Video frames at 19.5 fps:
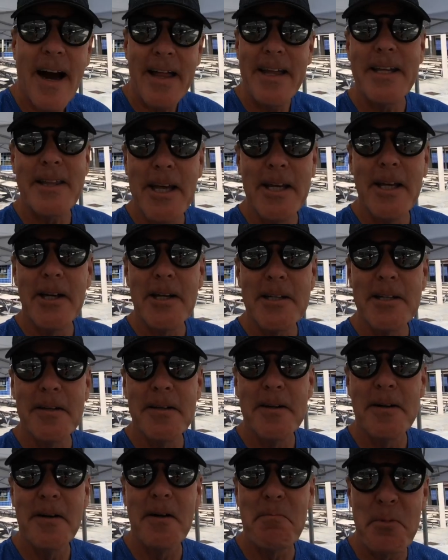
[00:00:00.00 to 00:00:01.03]
I think they look
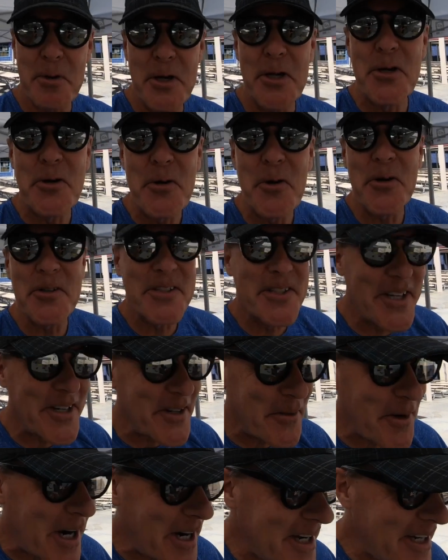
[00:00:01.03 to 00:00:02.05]
pretty cool
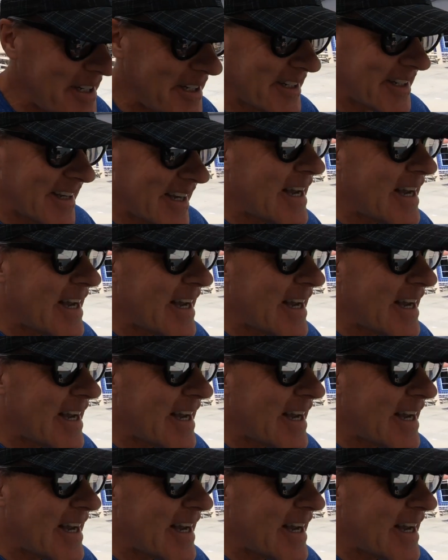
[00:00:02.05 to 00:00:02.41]
too, right?